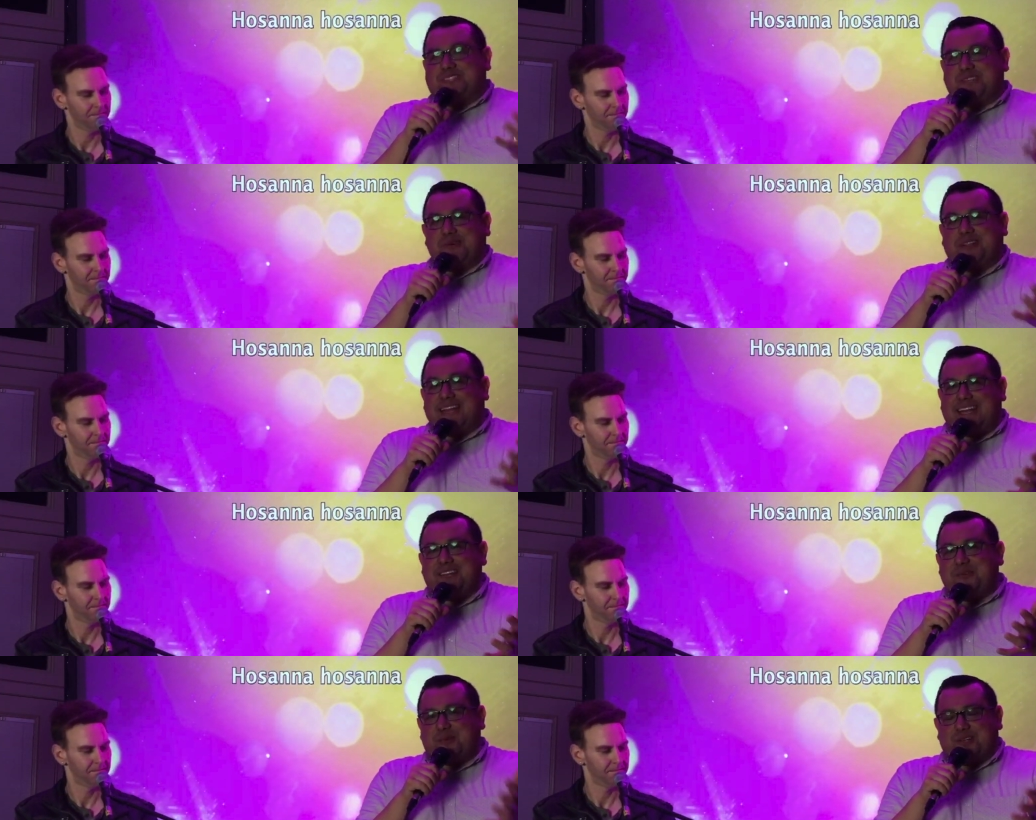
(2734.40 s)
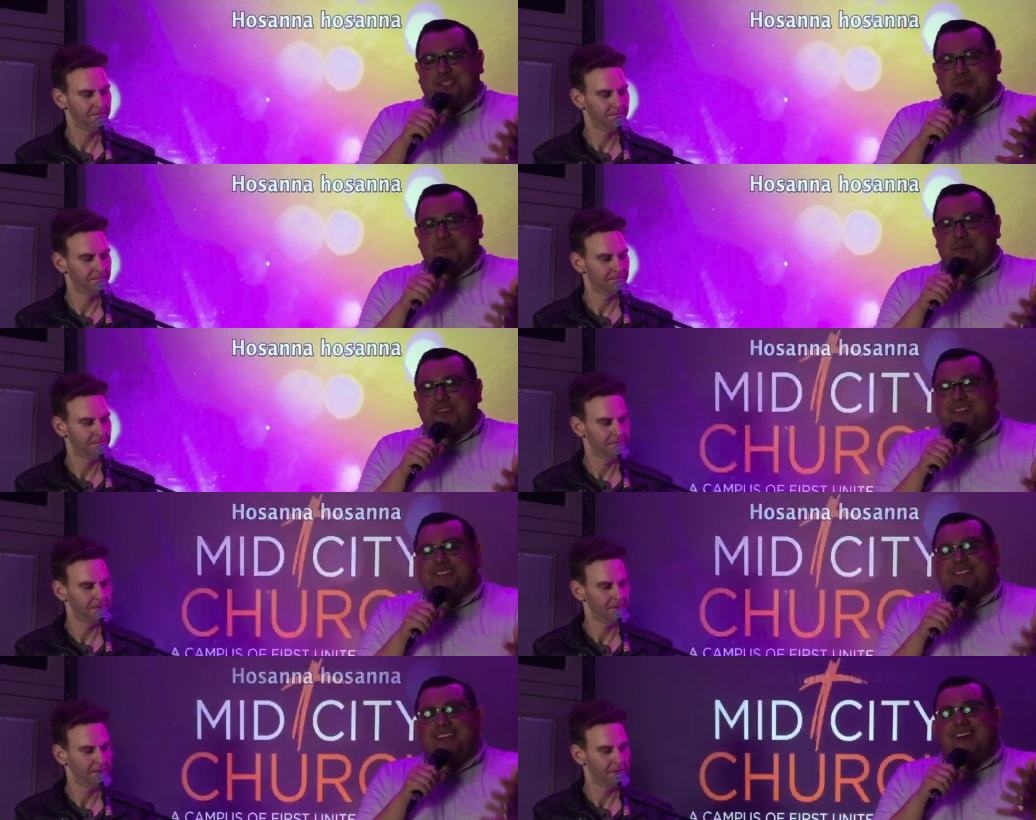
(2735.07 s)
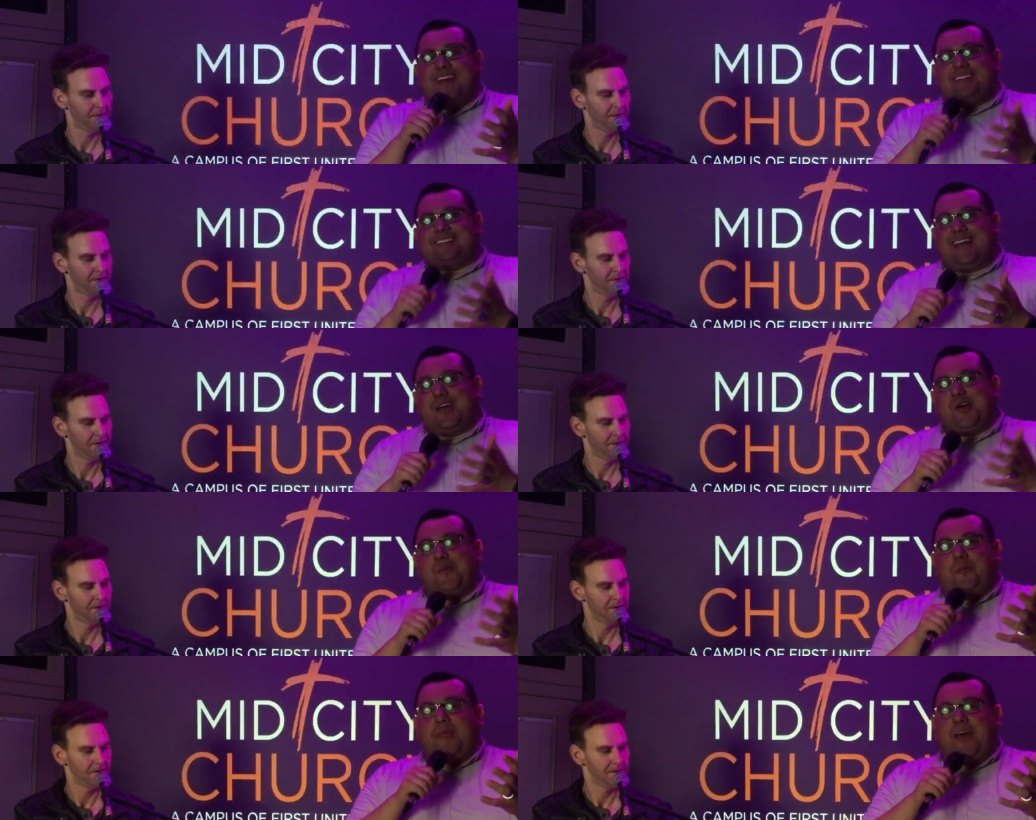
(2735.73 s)
Speaker 1: so glad you worshiped with us tonight. I
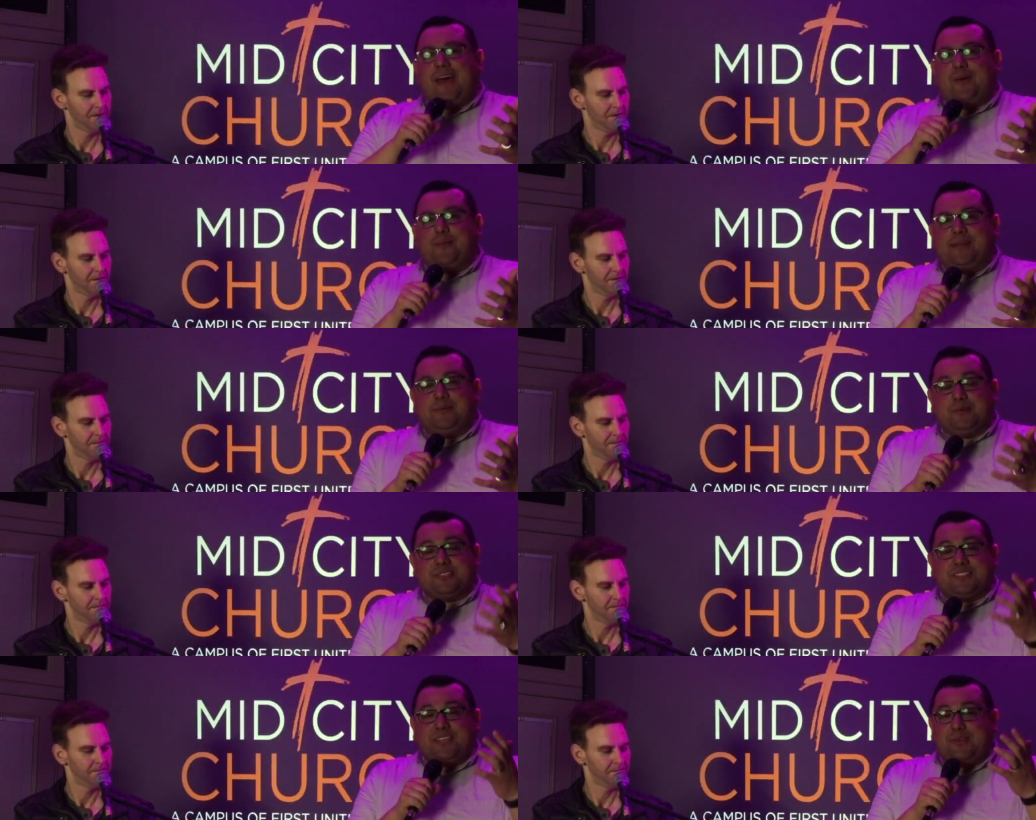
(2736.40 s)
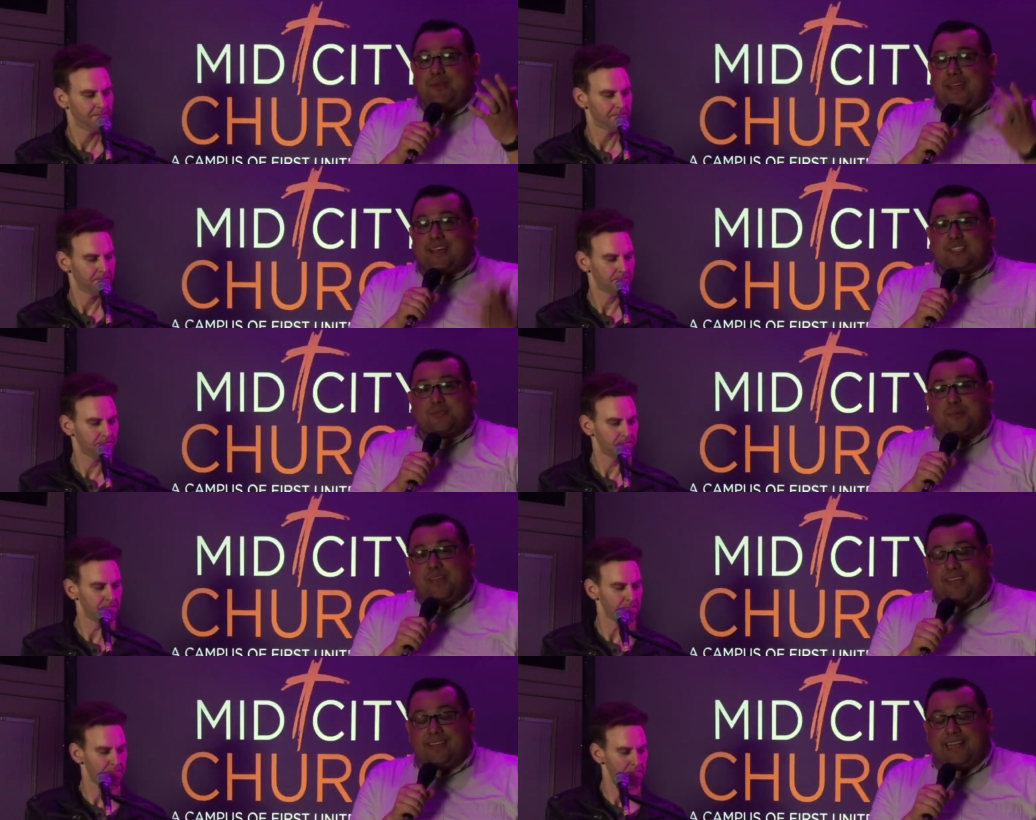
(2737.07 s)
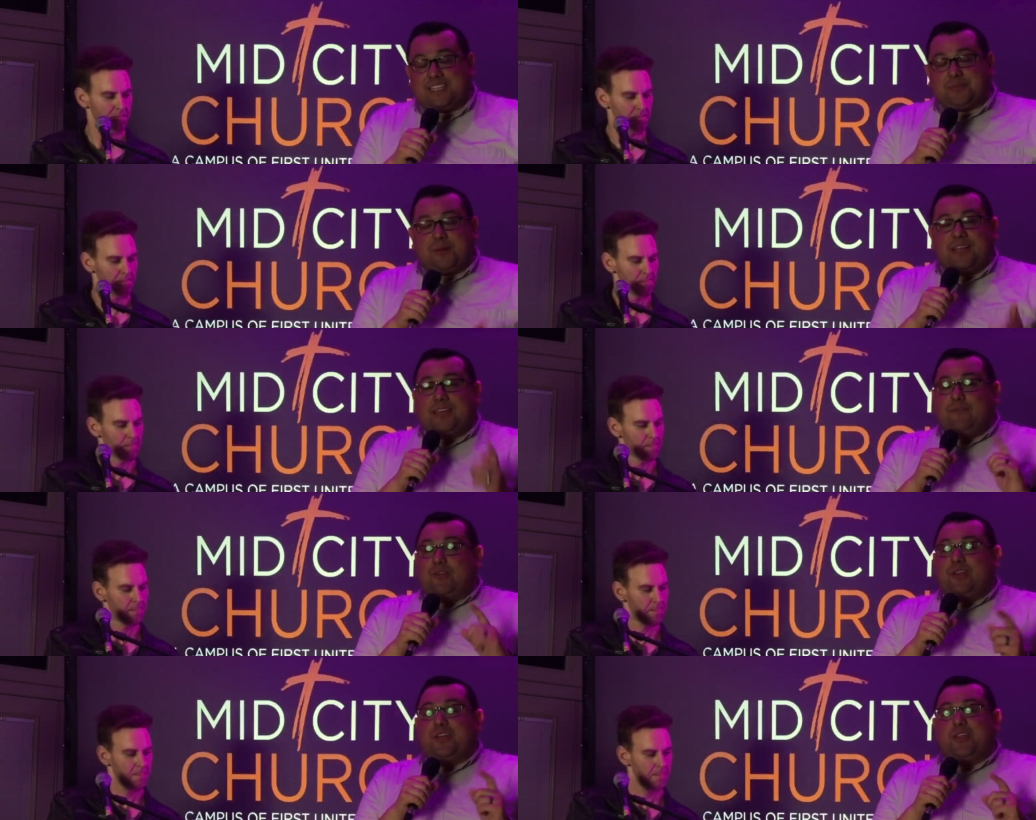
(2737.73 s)
hope that we will see you next week. And I just want
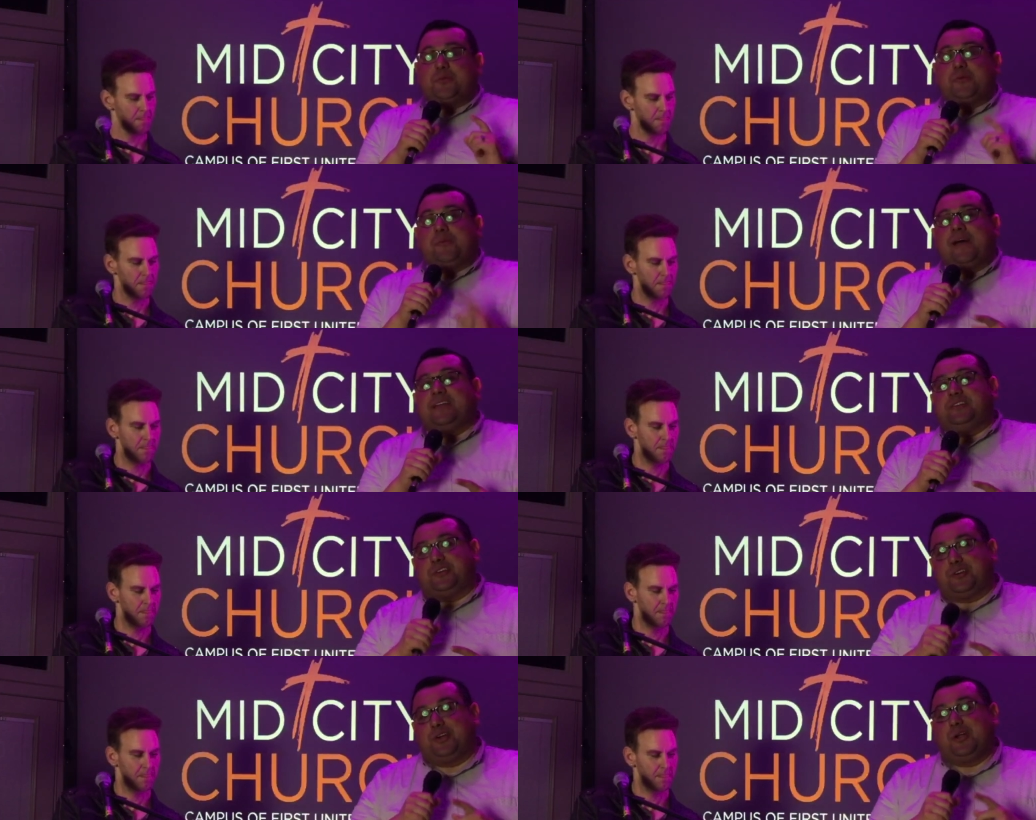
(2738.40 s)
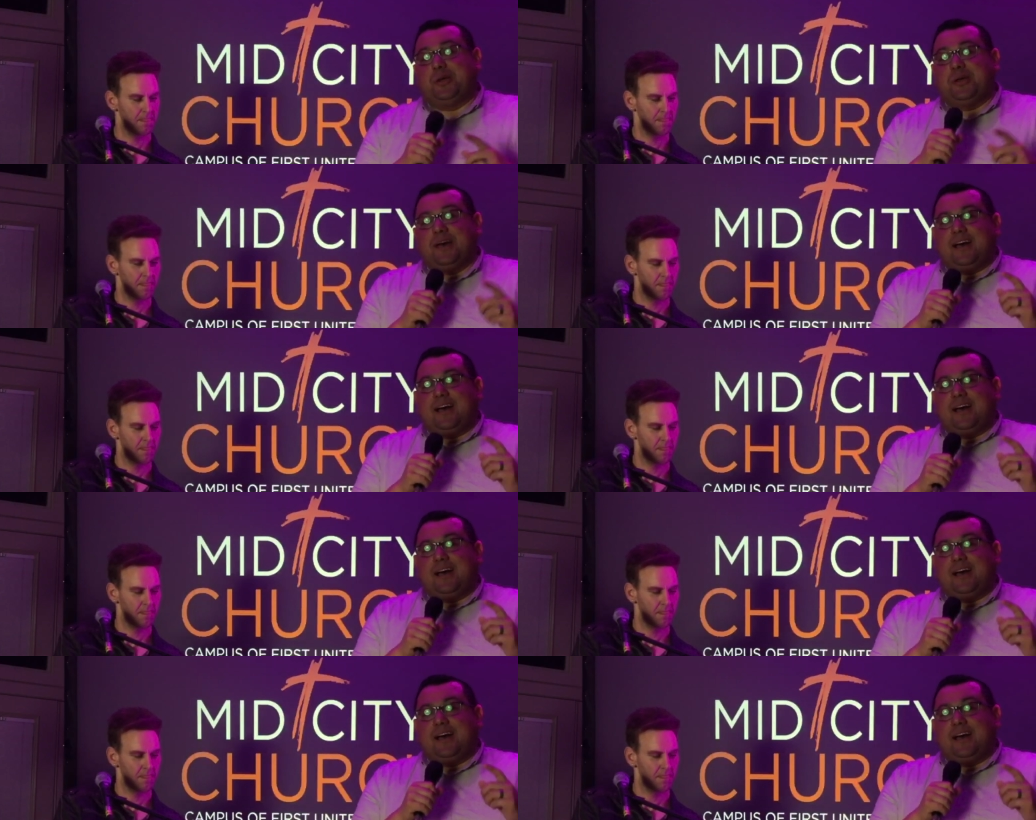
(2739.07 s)
to give you another reminder.